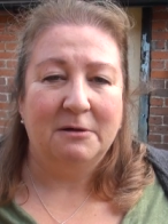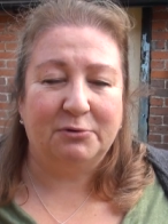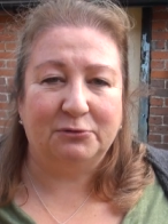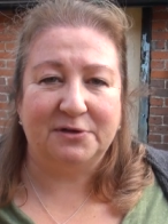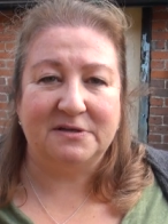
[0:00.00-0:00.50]

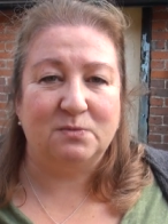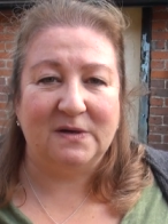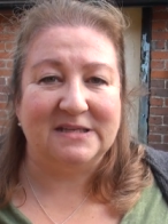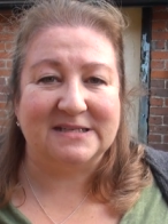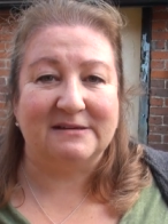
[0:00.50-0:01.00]
pull those
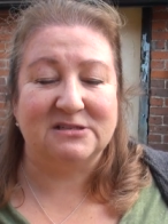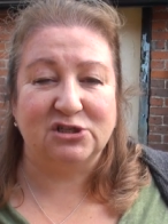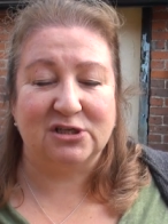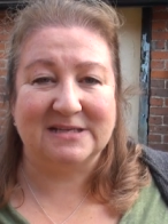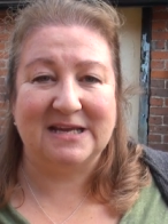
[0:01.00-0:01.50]
weeds out
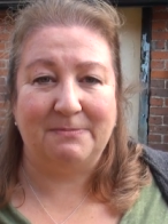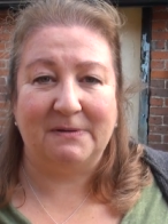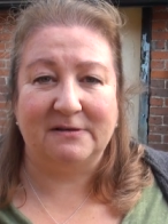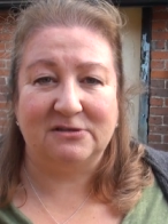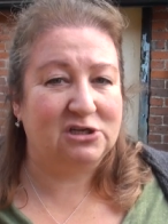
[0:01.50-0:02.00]
and just keep
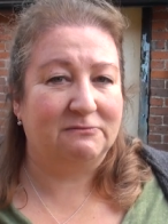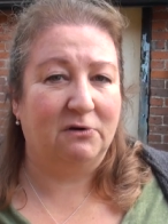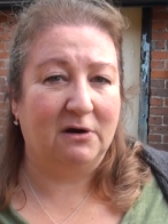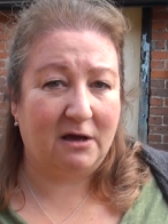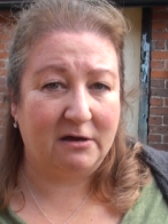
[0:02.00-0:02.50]
a
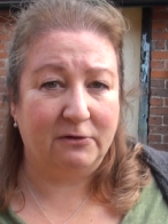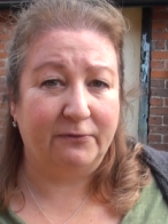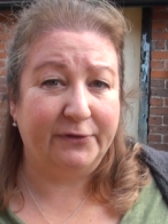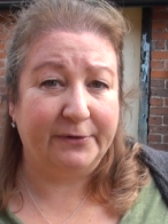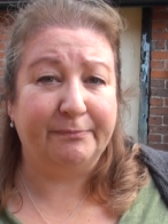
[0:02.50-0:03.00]
general eye
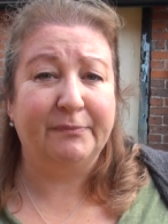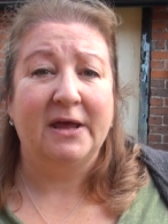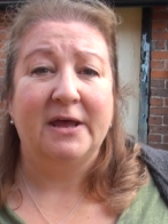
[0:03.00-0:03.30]
on them.